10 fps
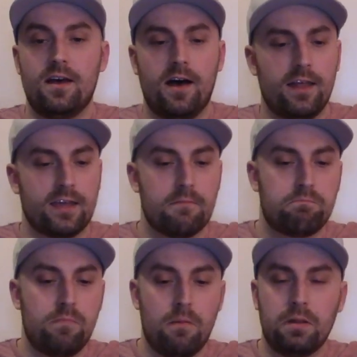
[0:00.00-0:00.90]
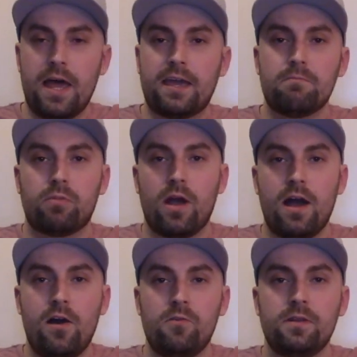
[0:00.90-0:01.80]
like a black and
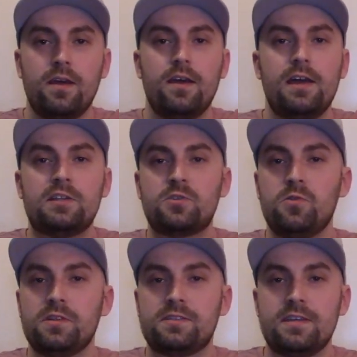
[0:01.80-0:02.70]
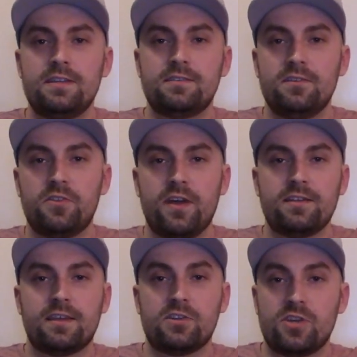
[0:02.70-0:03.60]
brown. It's cool to see these little things
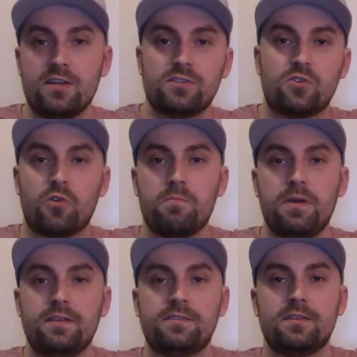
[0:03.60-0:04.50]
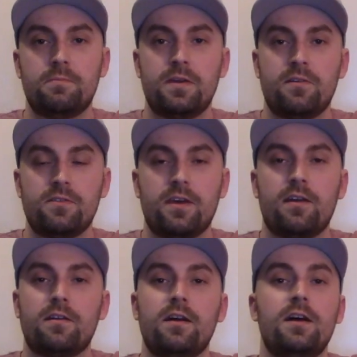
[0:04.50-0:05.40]
that can change the trim pieces up here and
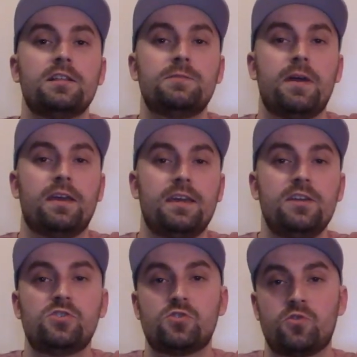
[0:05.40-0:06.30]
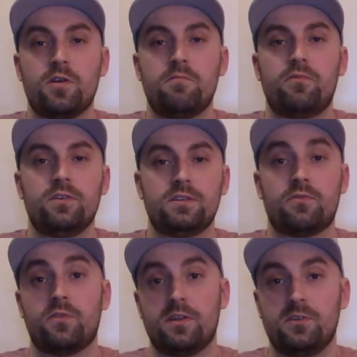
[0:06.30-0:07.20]
there to make each trim feel
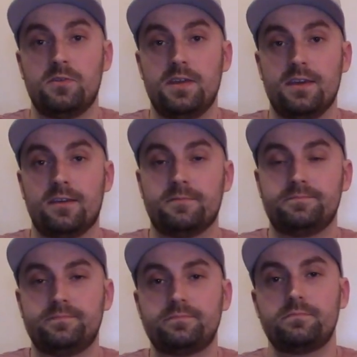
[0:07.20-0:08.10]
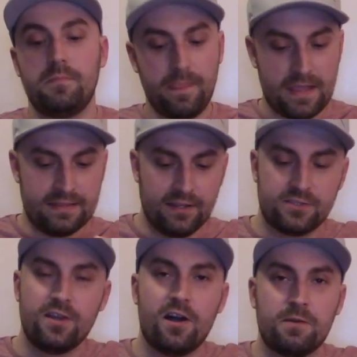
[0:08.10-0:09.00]
different and unique. Now
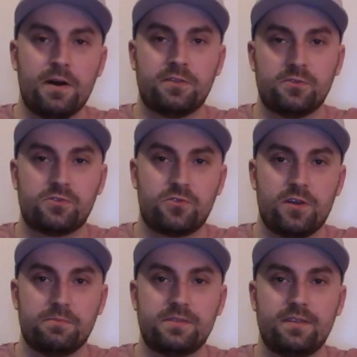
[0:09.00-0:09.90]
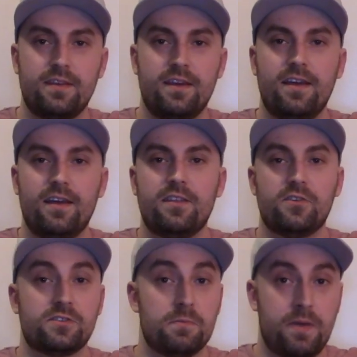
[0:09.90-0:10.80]
let's talk about those trims.
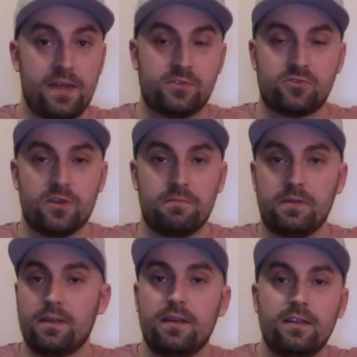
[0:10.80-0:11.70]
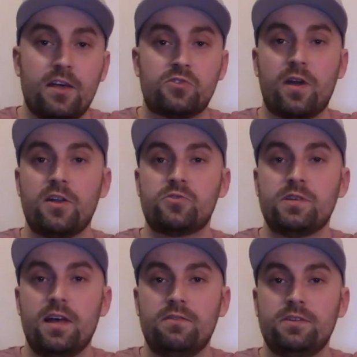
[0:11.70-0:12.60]
There's the base trim. That's your entry
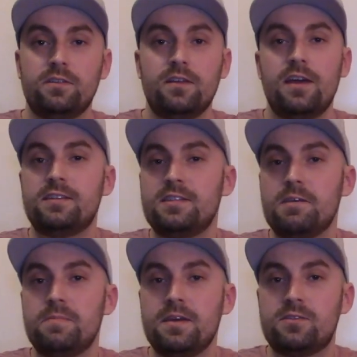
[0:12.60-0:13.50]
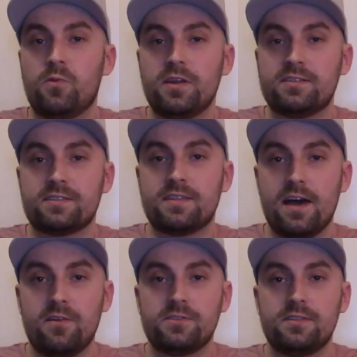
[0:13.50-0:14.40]
level. It's in the mid
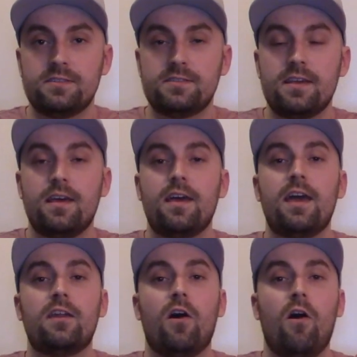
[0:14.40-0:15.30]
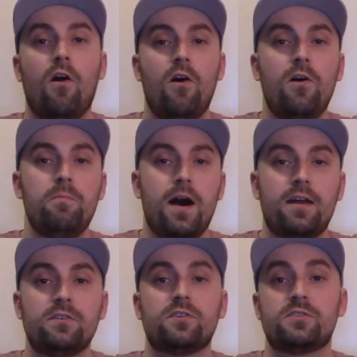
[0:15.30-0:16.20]
26,000s, and all
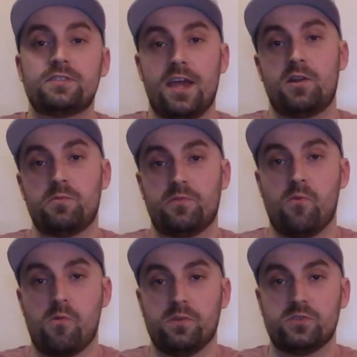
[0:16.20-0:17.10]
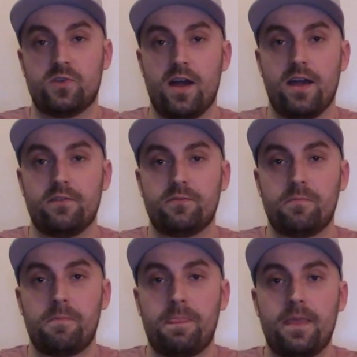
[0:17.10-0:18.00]
models are standard with four-wheel drive.
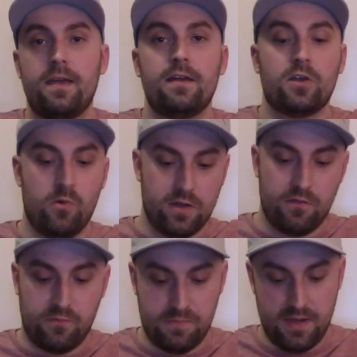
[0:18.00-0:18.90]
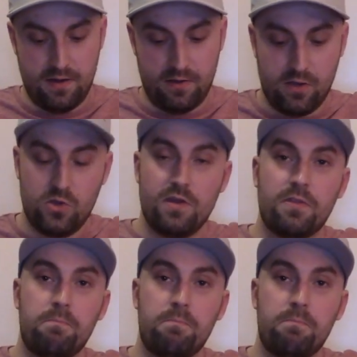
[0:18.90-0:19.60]
Going up from there, you have the